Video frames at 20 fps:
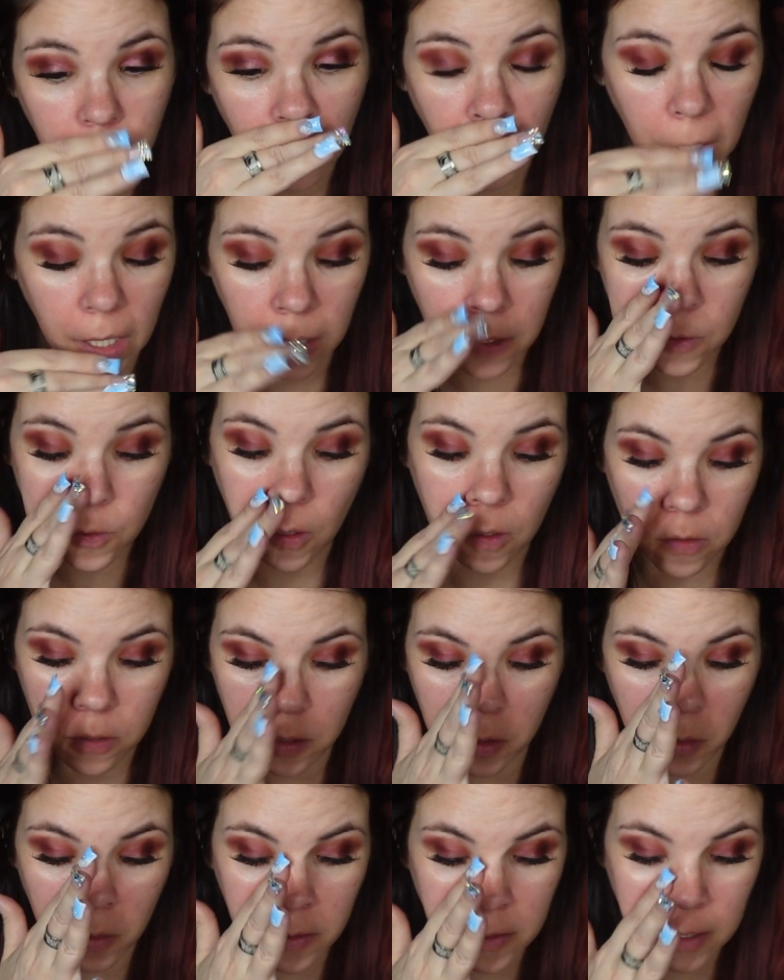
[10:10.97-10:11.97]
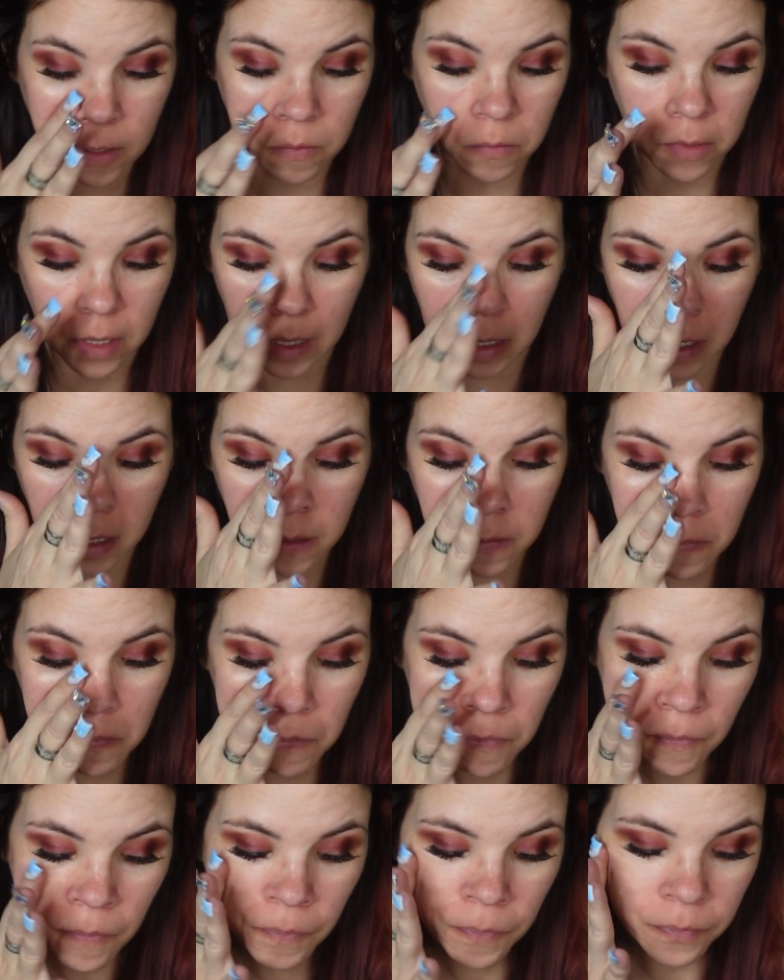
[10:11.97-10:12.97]
He starts doing some digging,
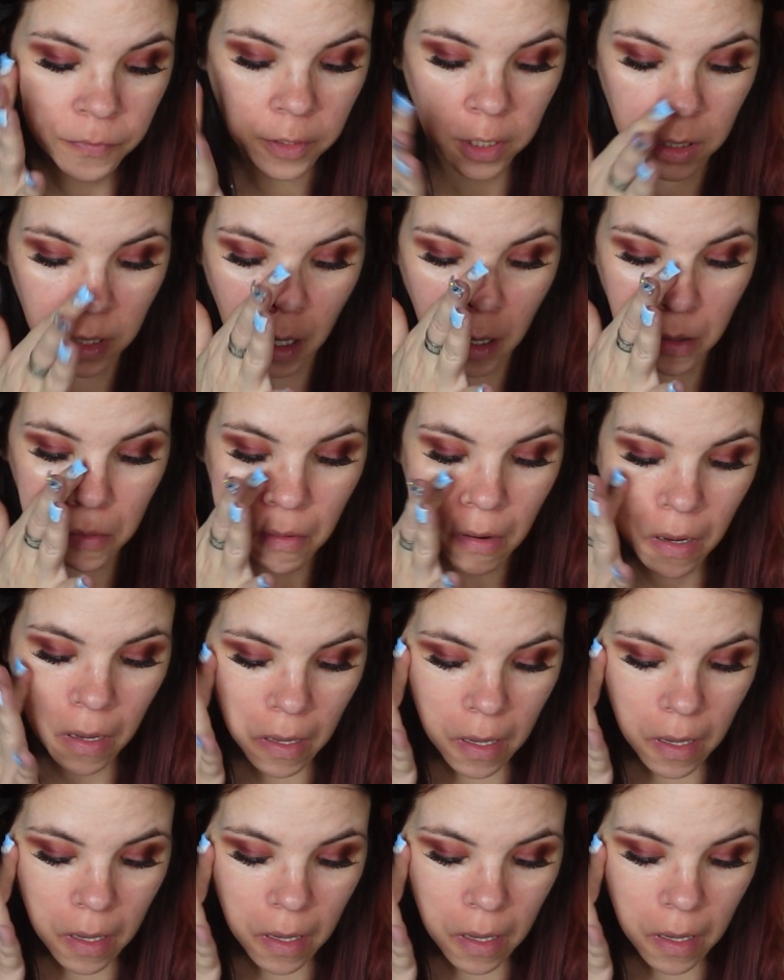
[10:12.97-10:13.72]
you know,